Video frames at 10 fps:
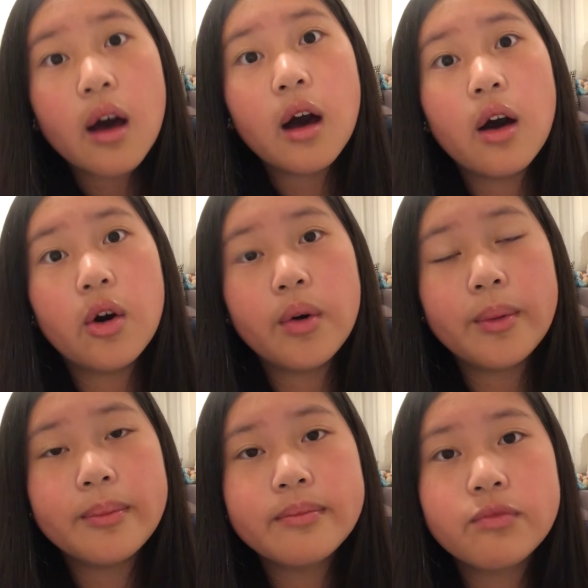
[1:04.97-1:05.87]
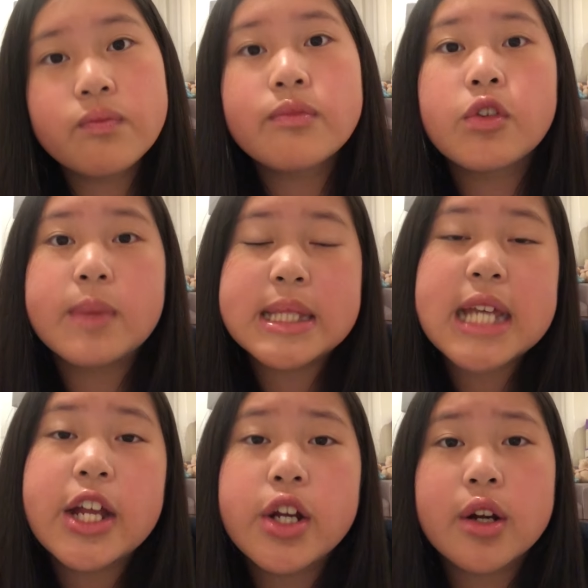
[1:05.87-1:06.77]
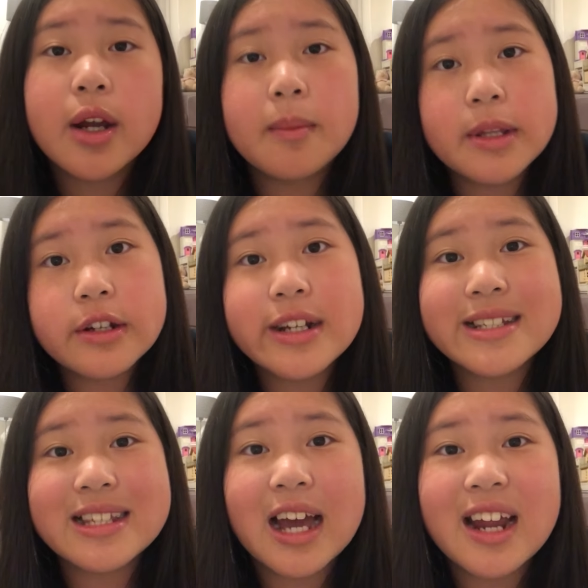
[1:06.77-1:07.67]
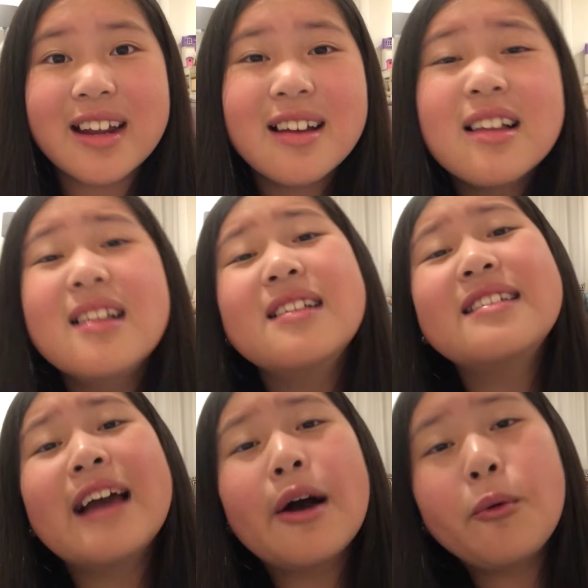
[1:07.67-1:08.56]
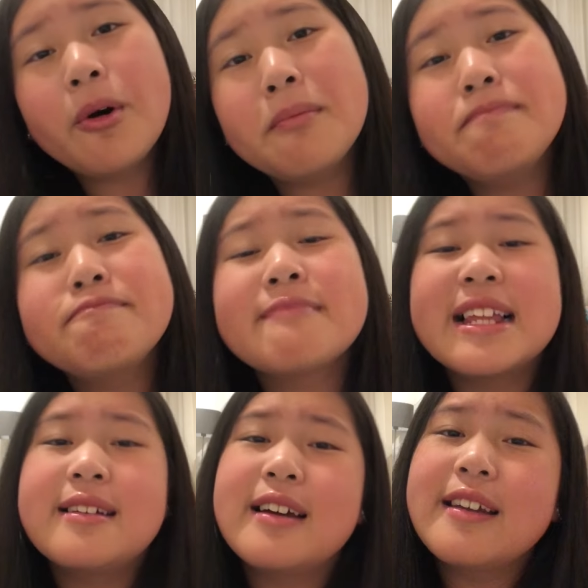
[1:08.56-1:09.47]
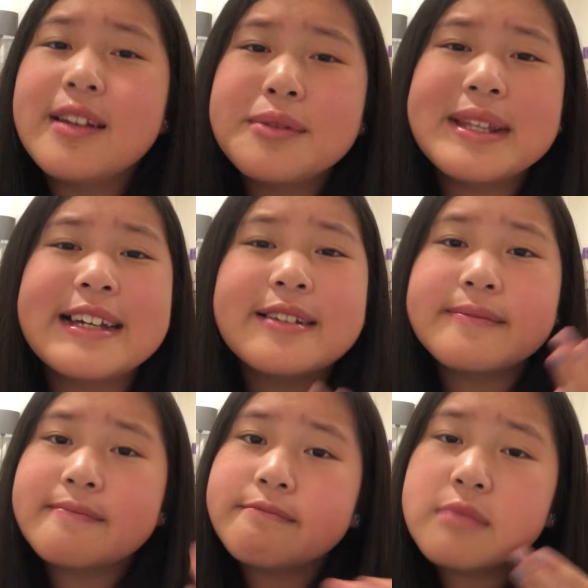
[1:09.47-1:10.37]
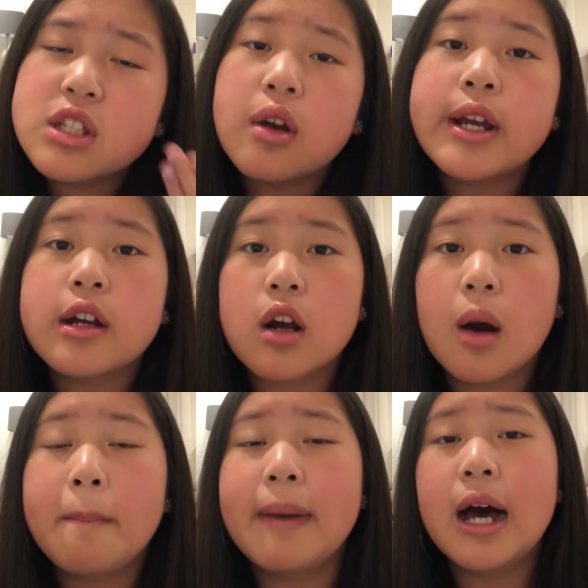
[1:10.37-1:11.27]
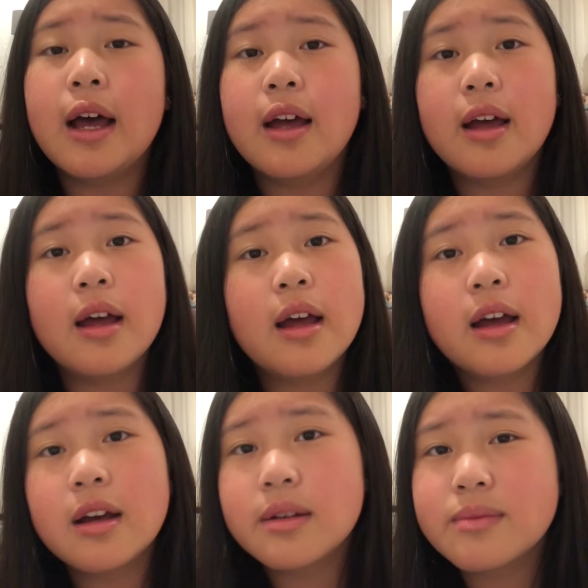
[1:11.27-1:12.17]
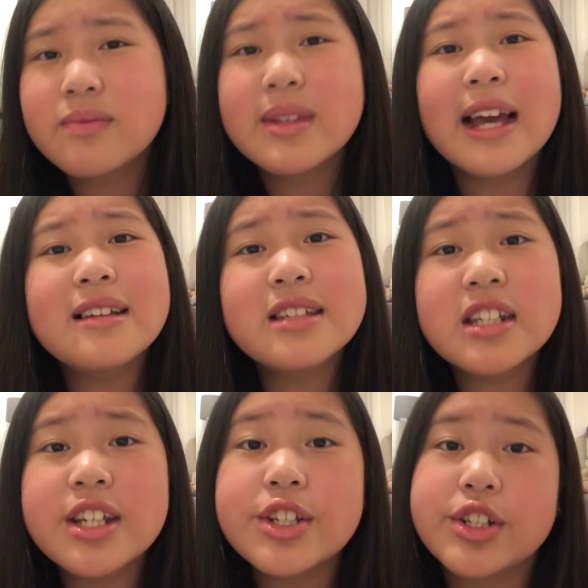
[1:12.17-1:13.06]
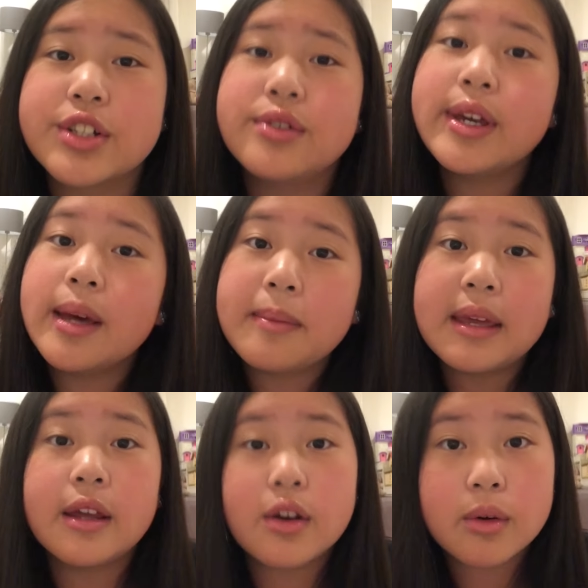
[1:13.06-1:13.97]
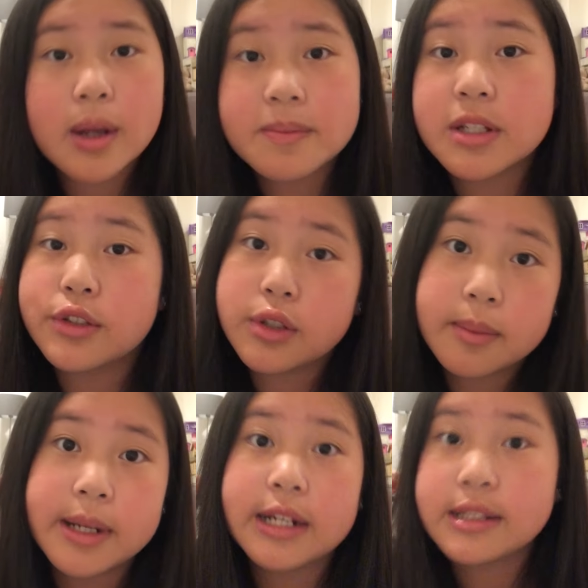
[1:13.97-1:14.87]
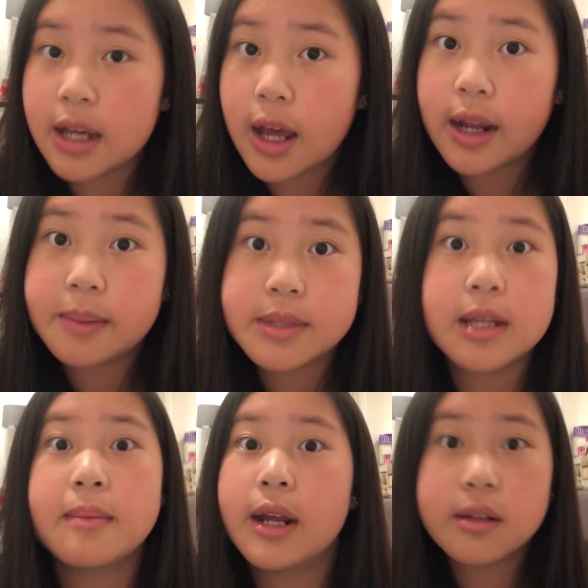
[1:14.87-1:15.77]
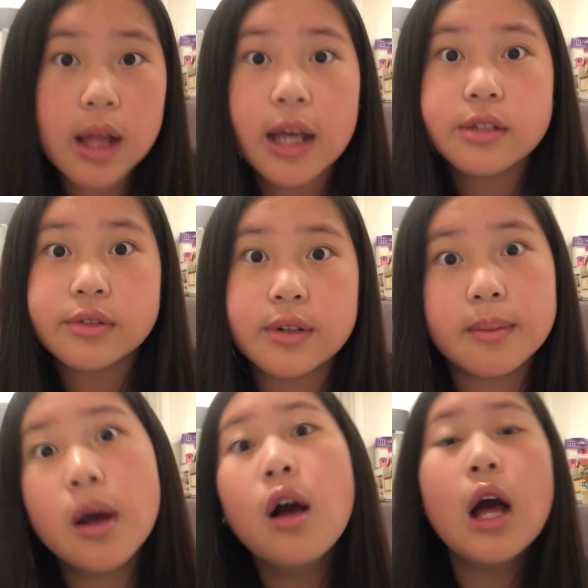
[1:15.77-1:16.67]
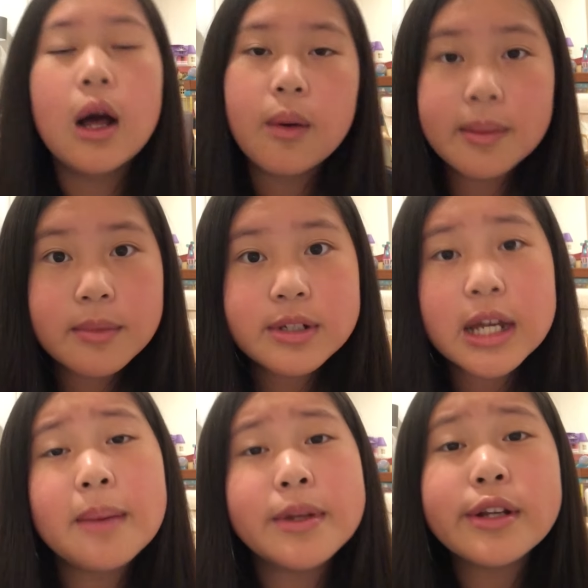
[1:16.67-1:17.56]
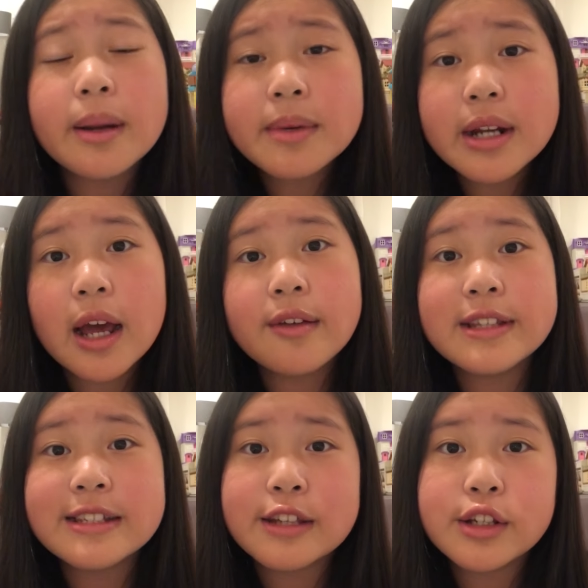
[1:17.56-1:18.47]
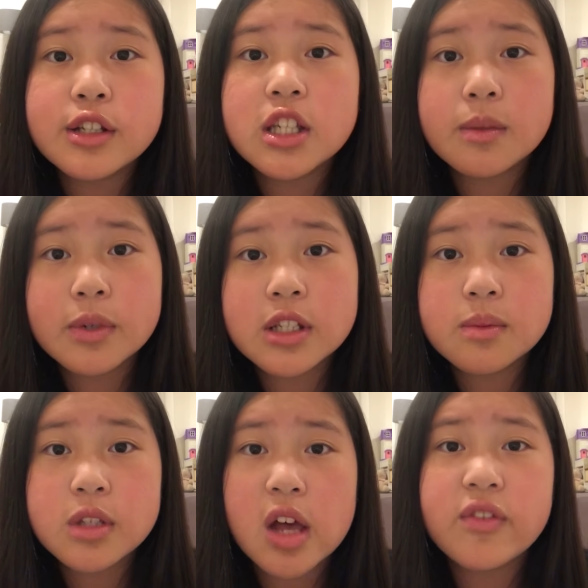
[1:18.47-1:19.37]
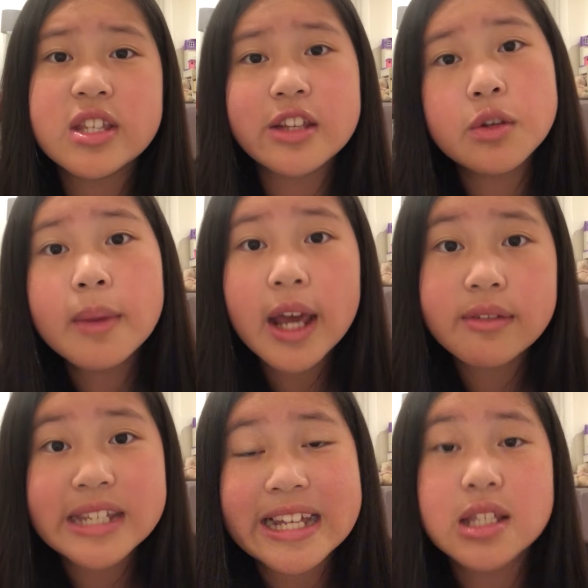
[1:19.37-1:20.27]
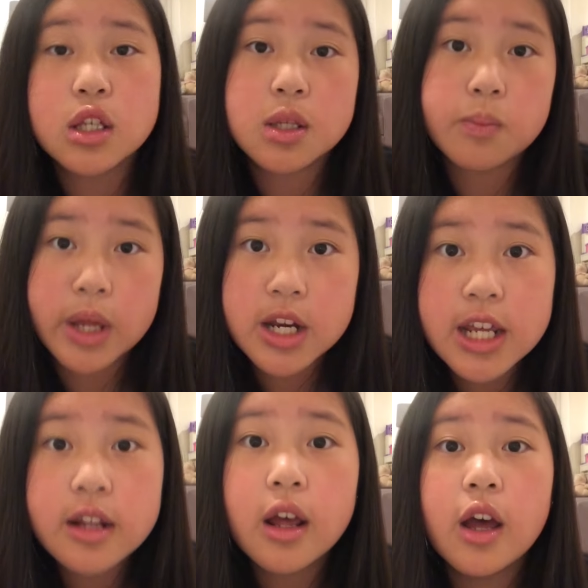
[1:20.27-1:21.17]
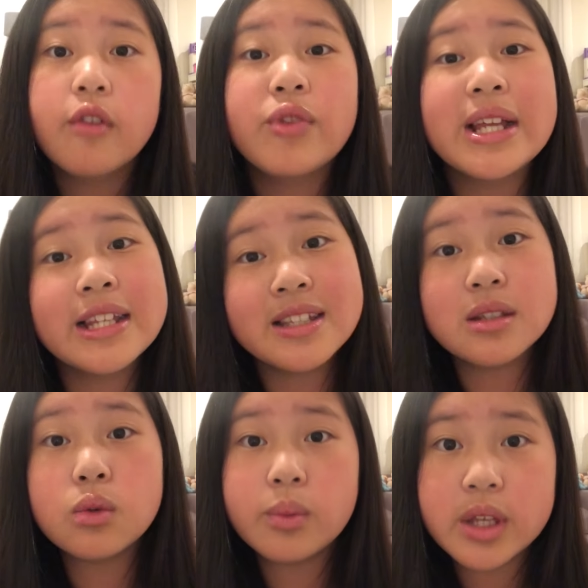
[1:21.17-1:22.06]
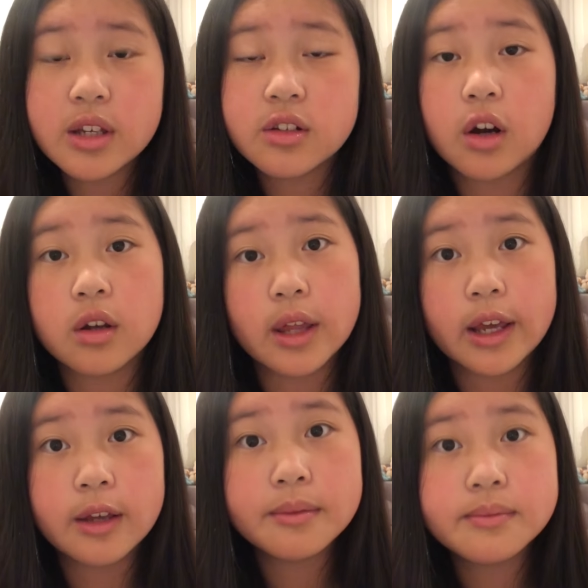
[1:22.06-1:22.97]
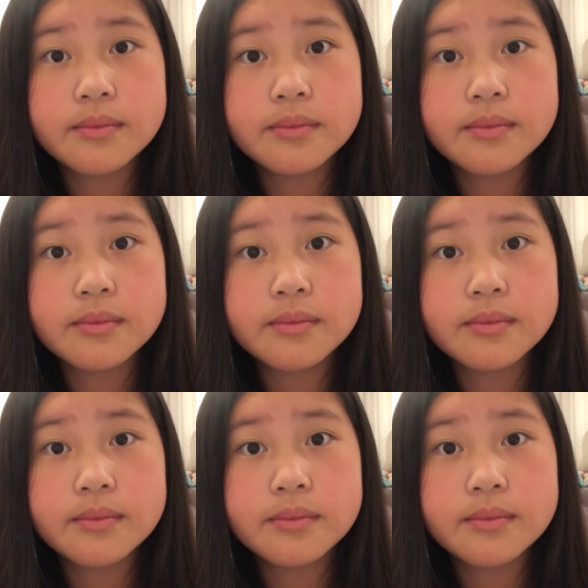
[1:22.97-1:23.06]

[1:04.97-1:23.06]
Oh, you've been sad your grandmother has died. Yeah, well, I know, like, I'm sorry, girl, but as a teacher, you can't be interrupting so many times in my classroom. One more time, and I'm gonna have to send you to the principal's office, and you might have to get suspended for at least a week, darling.